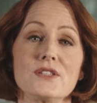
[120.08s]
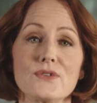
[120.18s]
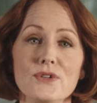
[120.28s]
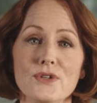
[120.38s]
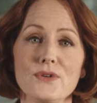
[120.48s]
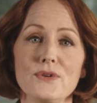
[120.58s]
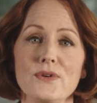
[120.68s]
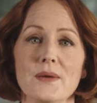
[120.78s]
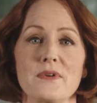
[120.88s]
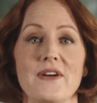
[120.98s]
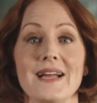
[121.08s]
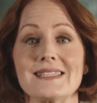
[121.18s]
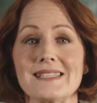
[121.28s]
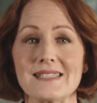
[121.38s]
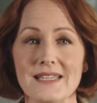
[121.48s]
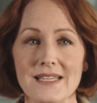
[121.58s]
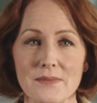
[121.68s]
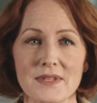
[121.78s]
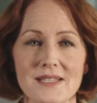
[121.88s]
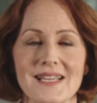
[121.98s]
so you can provide
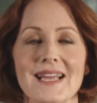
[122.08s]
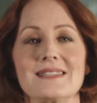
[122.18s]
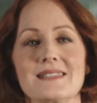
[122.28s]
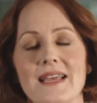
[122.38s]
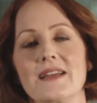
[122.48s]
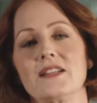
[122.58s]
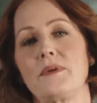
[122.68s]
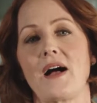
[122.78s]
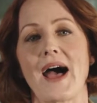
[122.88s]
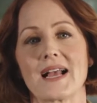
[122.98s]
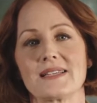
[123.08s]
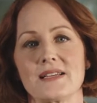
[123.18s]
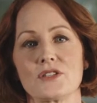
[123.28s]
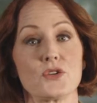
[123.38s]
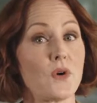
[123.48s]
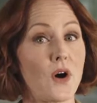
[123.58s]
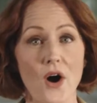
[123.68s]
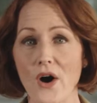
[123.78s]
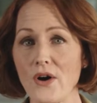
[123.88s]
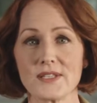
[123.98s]
seamless and scalable access to
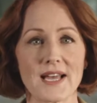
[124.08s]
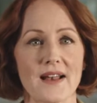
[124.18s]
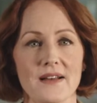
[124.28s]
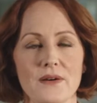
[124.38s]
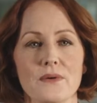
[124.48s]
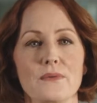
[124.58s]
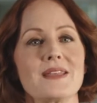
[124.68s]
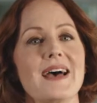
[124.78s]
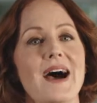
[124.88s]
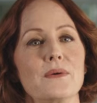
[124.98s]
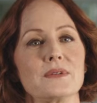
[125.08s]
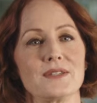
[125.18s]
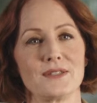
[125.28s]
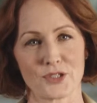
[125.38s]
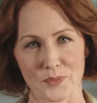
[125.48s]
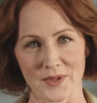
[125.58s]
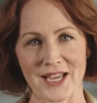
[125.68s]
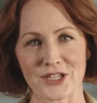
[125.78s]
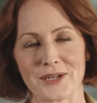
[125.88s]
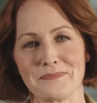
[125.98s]
all data without
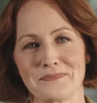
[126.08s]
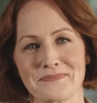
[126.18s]
duplication.